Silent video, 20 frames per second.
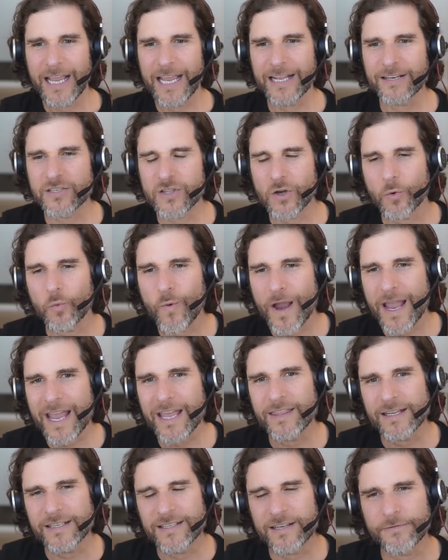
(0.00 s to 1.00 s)
it's the way
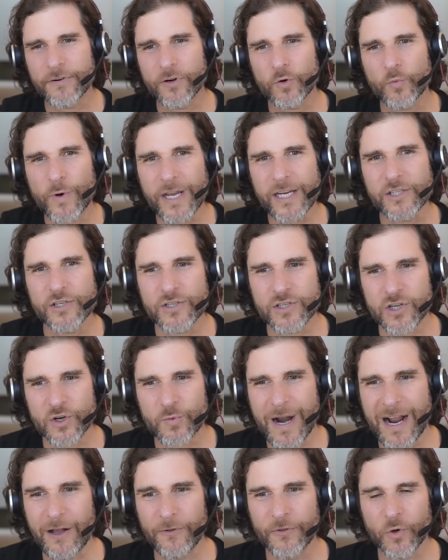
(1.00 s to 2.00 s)
that different regions
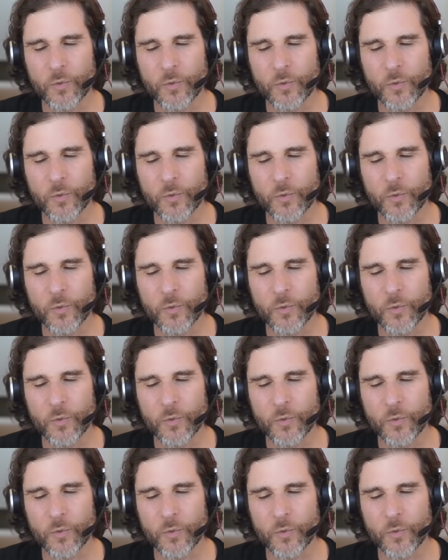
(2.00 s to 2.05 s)
around